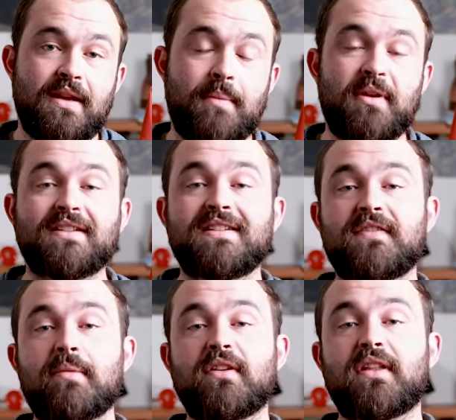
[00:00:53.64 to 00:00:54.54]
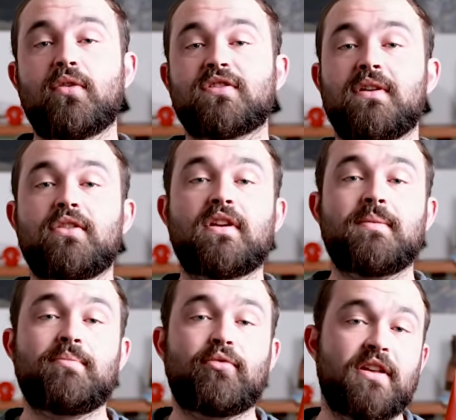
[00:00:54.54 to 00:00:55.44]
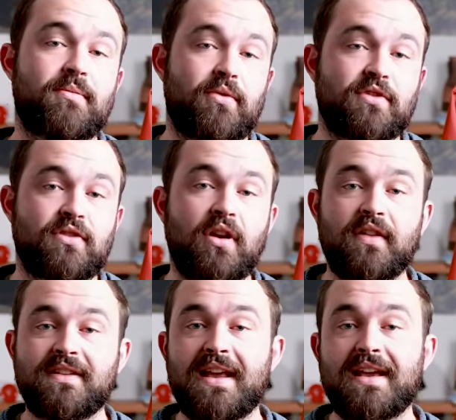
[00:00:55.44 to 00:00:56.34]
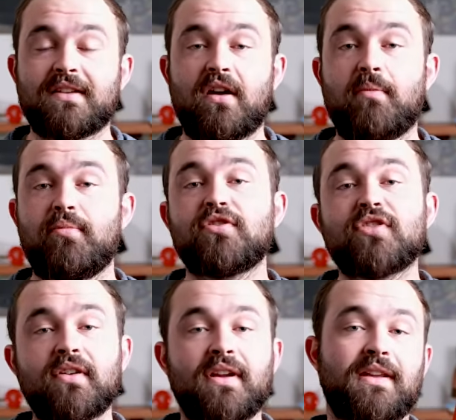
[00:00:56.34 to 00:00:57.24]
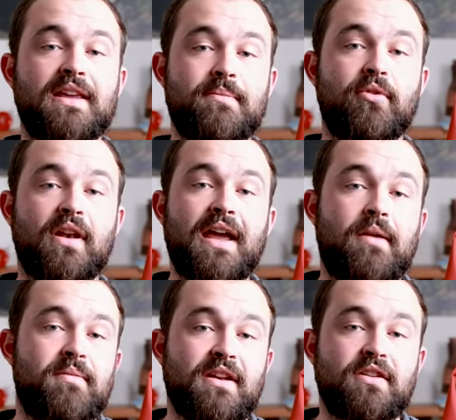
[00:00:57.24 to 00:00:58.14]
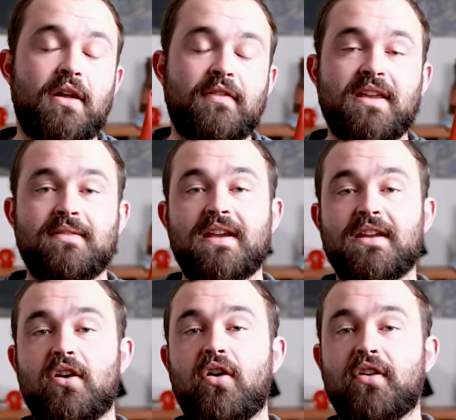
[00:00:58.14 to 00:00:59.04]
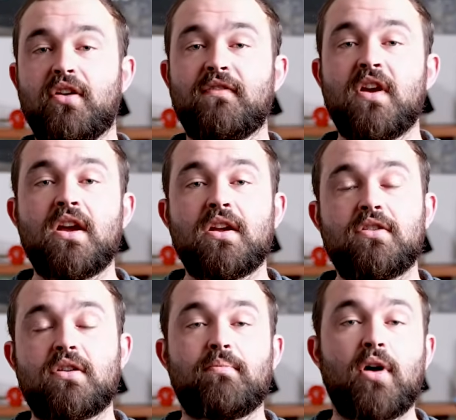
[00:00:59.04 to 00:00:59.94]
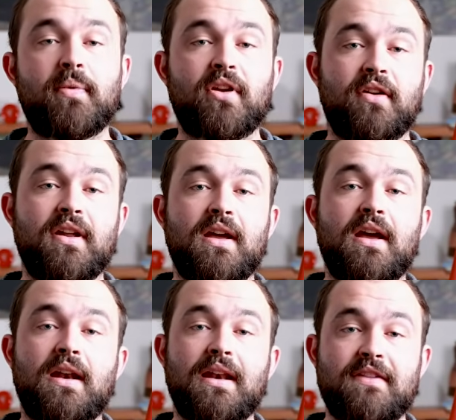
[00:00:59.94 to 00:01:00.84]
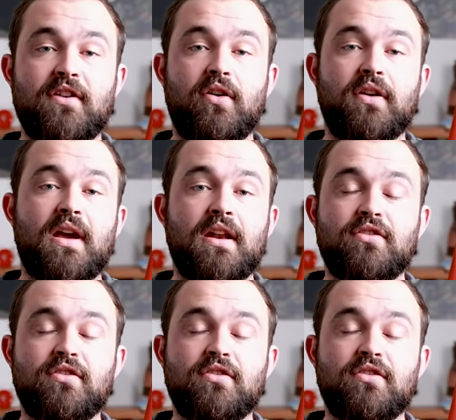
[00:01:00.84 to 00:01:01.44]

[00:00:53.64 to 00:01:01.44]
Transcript: And because of this fabric, they're also incredibly breathable. So a lot of these layers are put on and keep on layer, meaning you don't have to keep taking it on and off. You can pop it on, leave it on, and